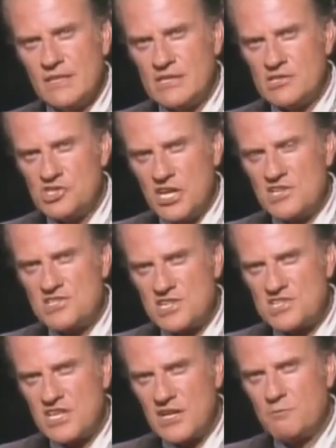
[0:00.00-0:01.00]
And
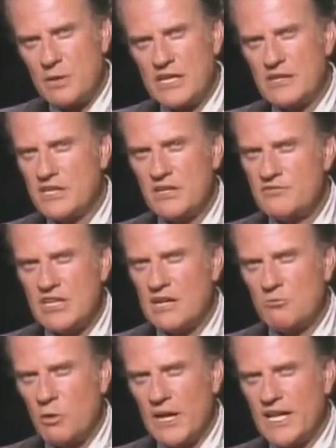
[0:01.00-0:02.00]
Jesus said, Peter, you've
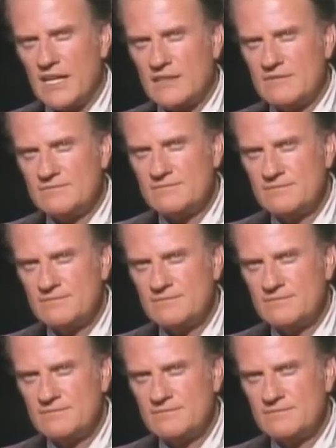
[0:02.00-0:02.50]
done well.